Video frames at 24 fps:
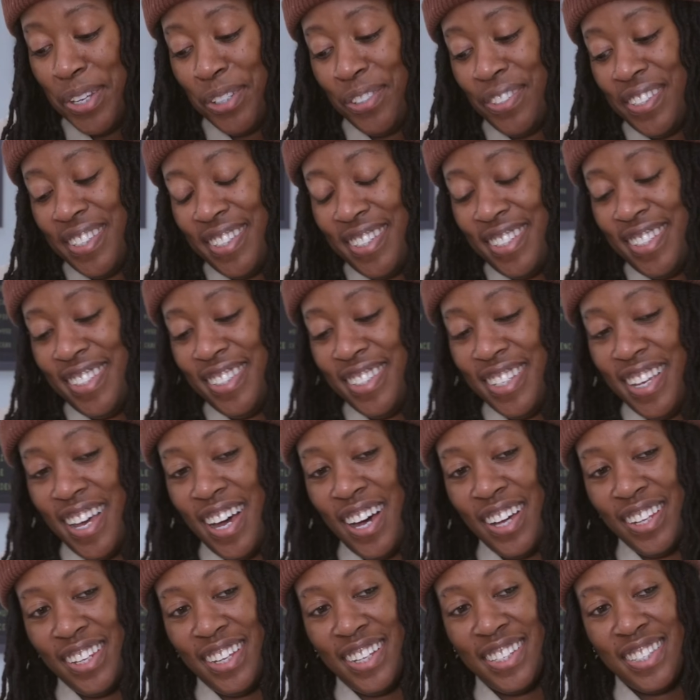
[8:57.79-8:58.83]
interested to see
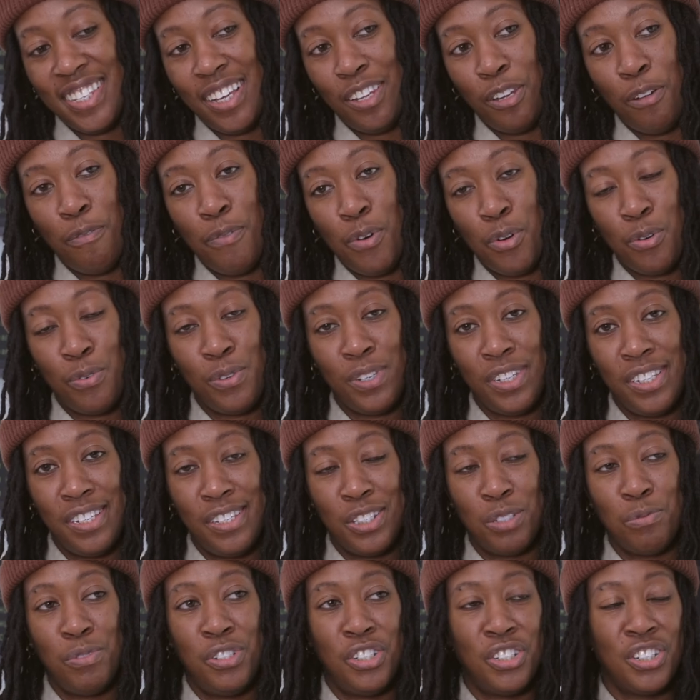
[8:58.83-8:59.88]
how that telephoto
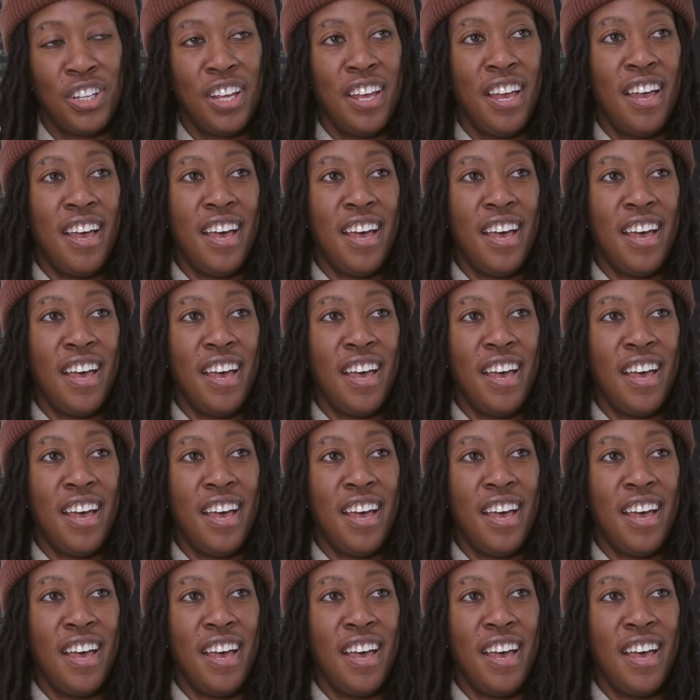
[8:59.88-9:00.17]
lens, which